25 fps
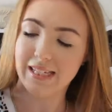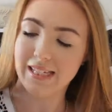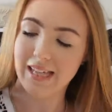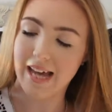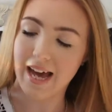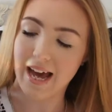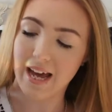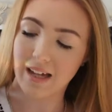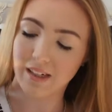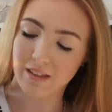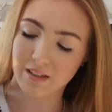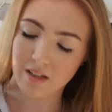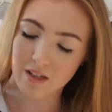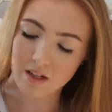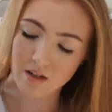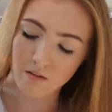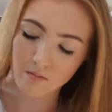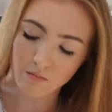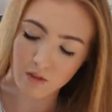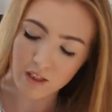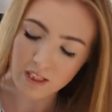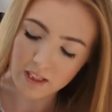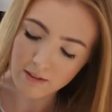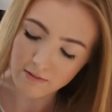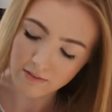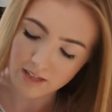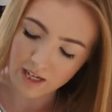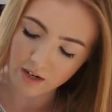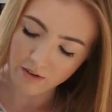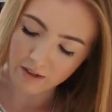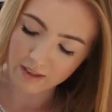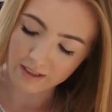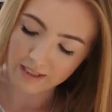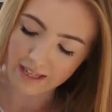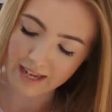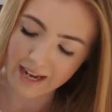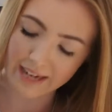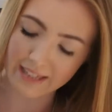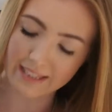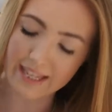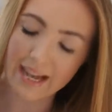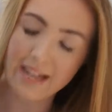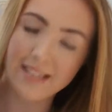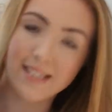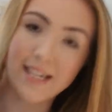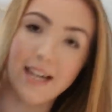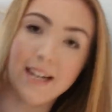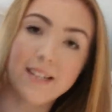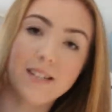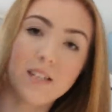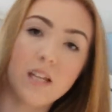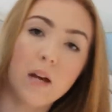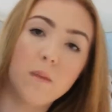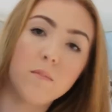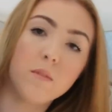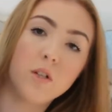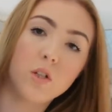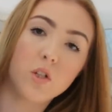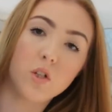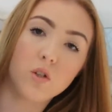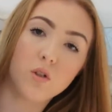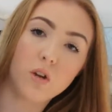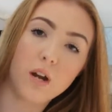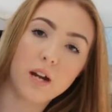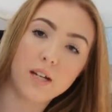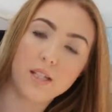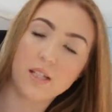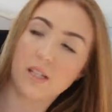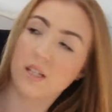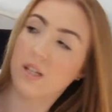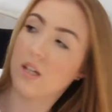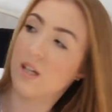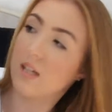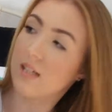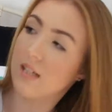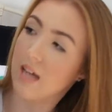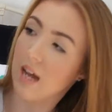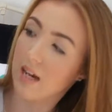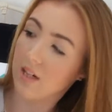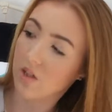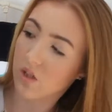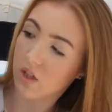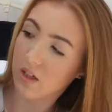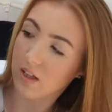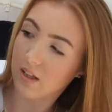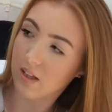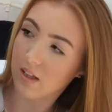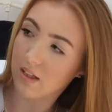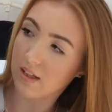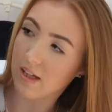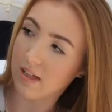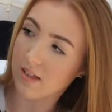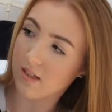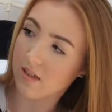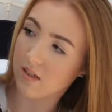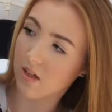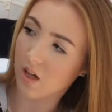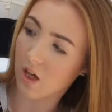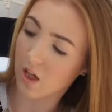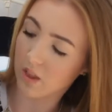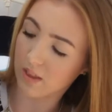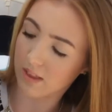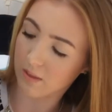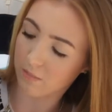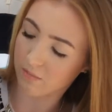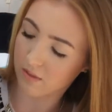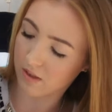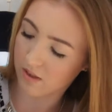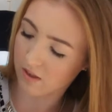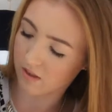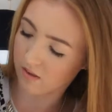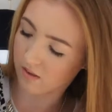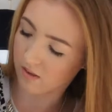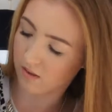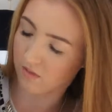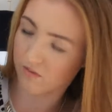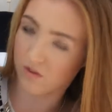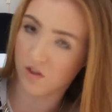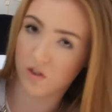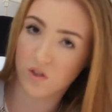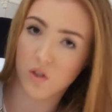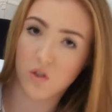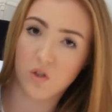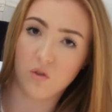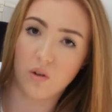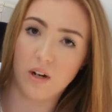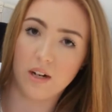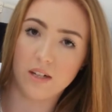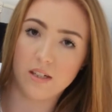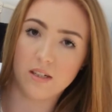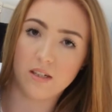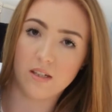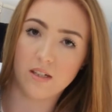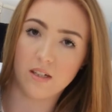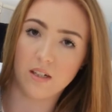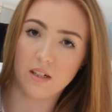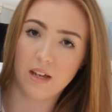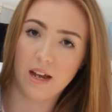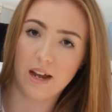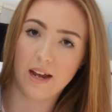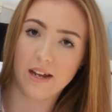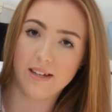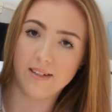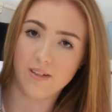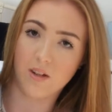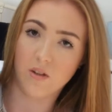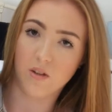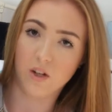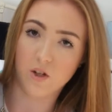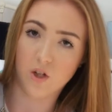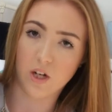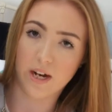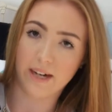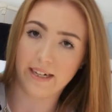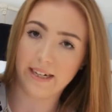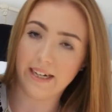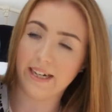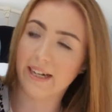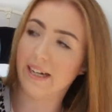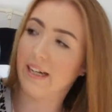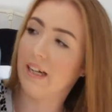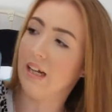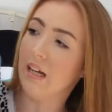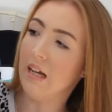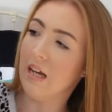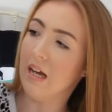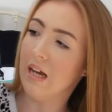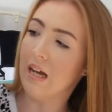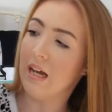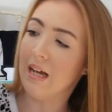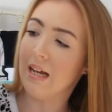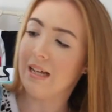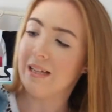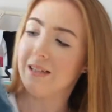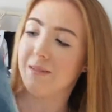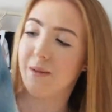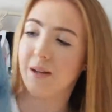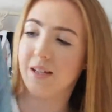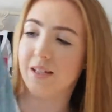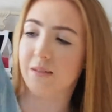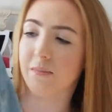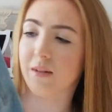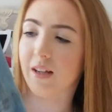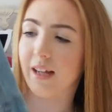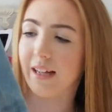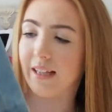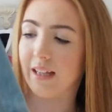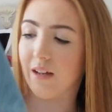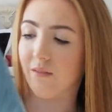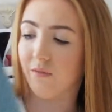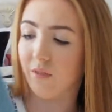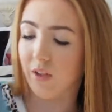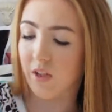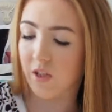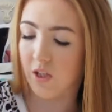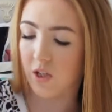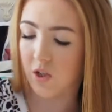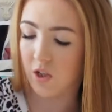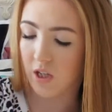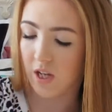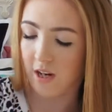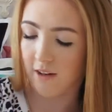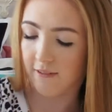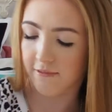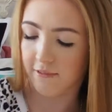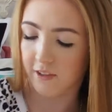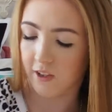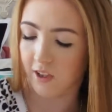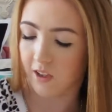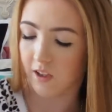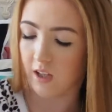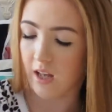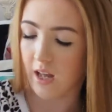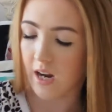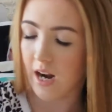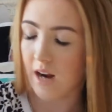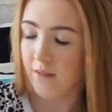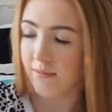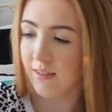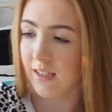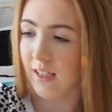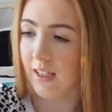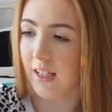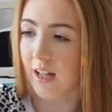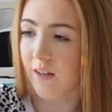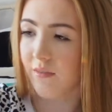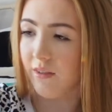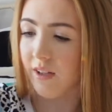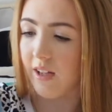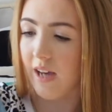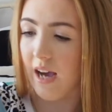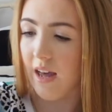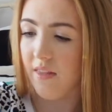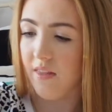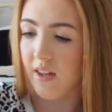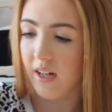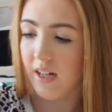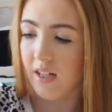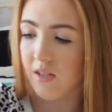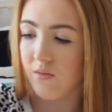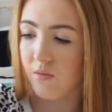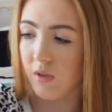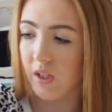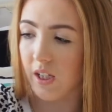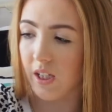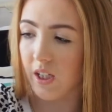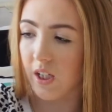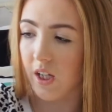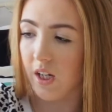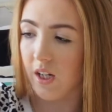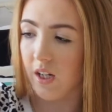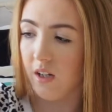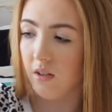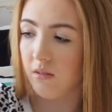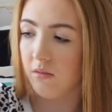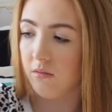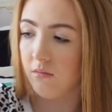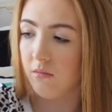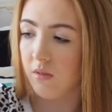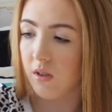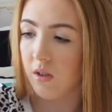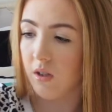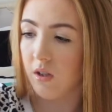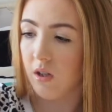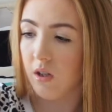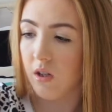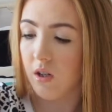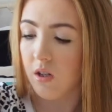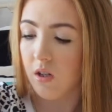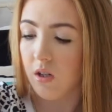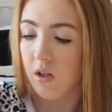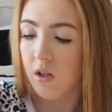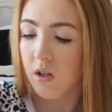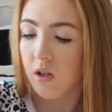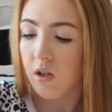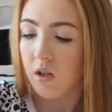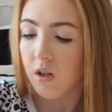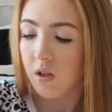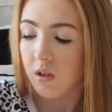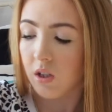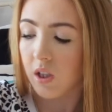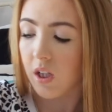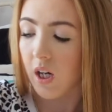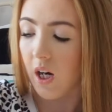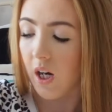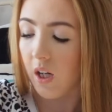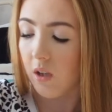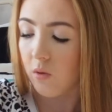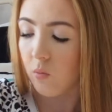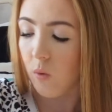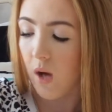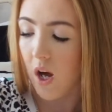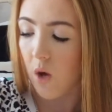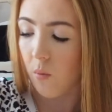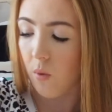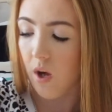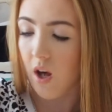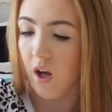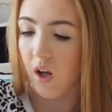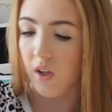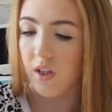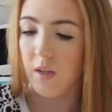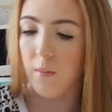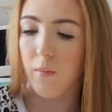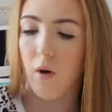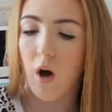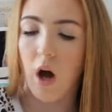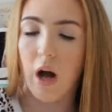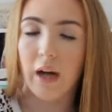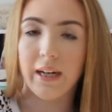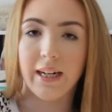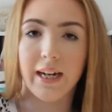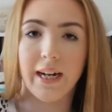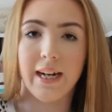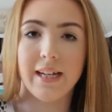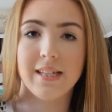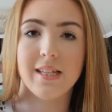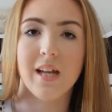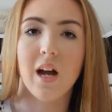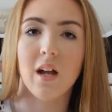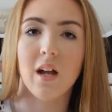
Sat really flattering length, had like some distressedness. I actually think that's the only bit of distress it has on the jacket. It's supposed to be like that vintage kind of feel and I really love it. I think it's really gonna you know, wear well. The pockets